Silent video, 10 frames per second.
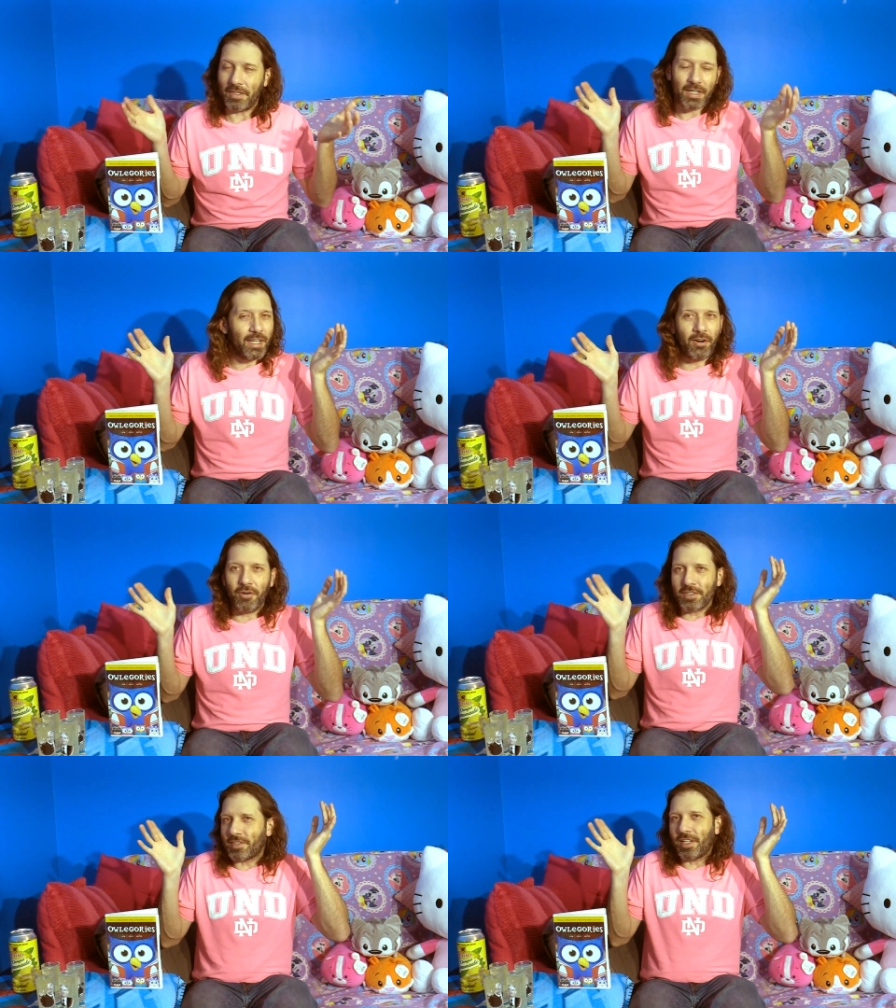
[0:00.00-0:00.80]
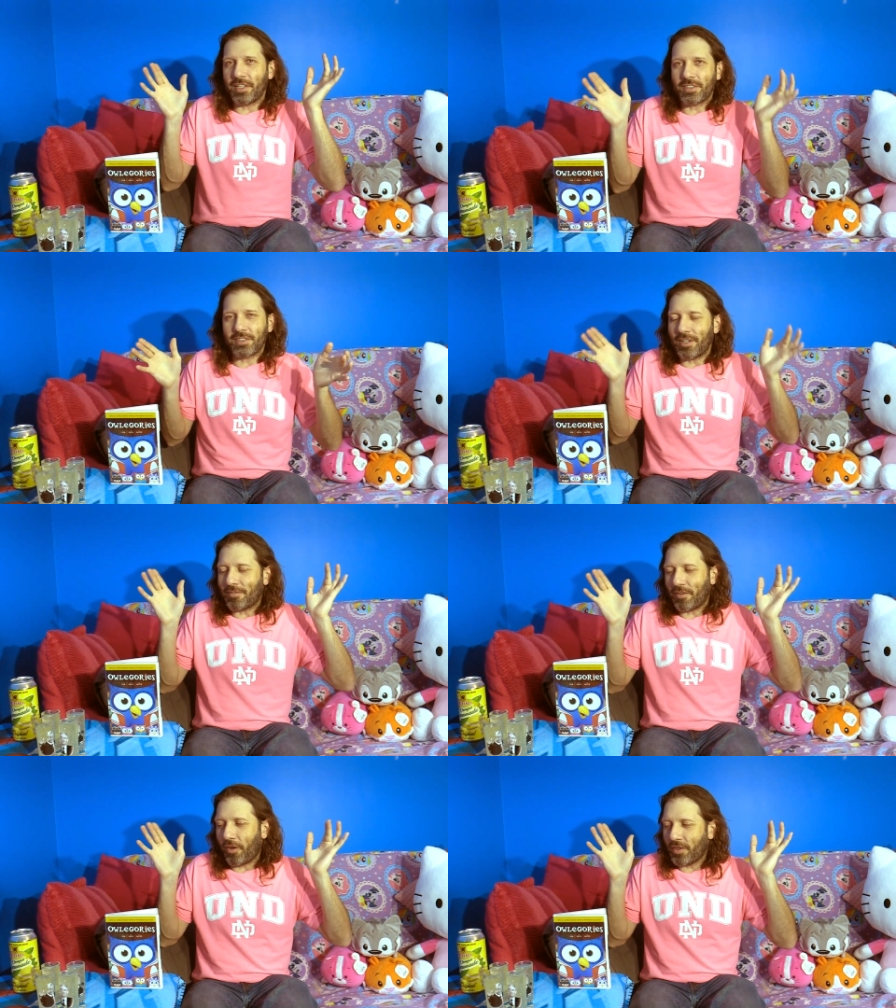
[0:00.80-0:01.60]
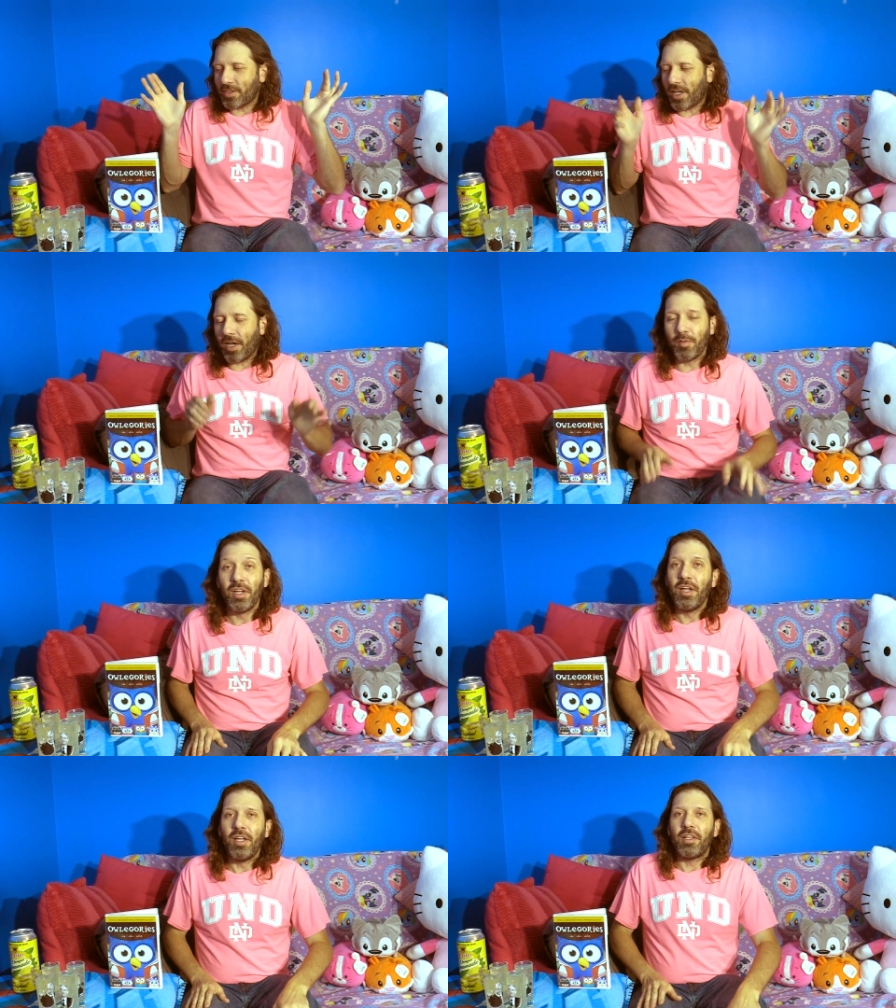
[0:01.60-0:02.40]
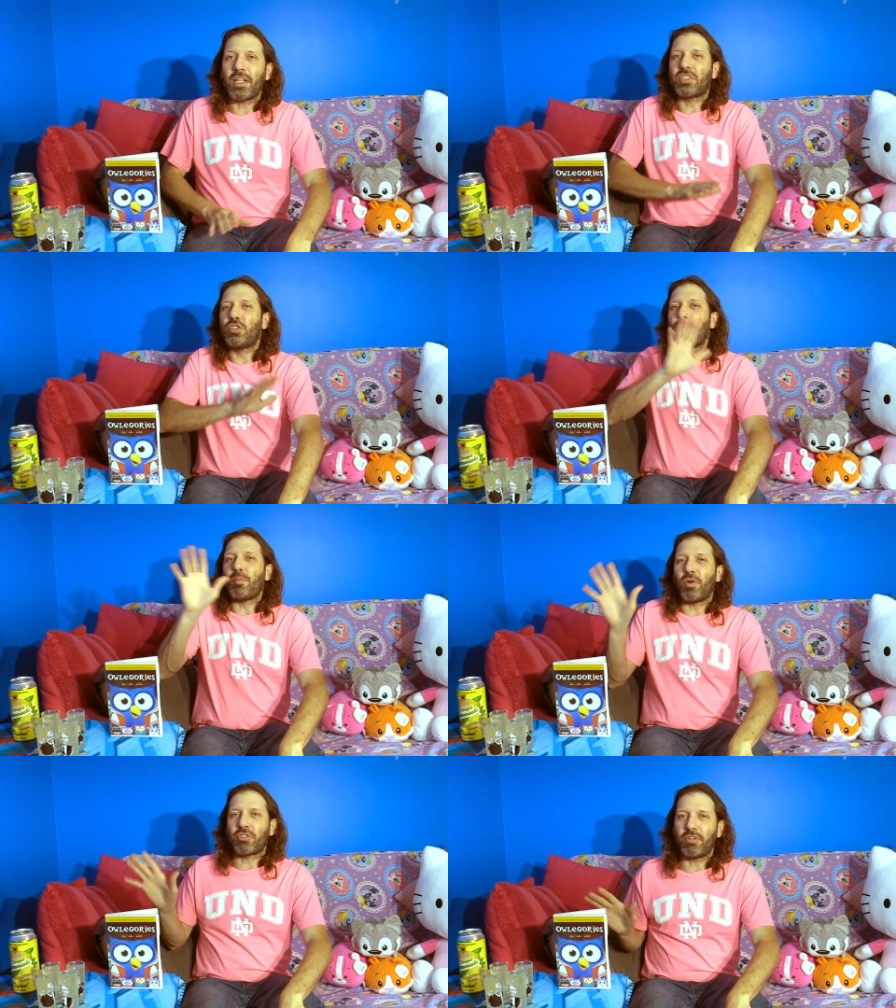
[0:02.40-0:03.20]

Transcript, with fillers: I always say this stuff all the time, like a superbook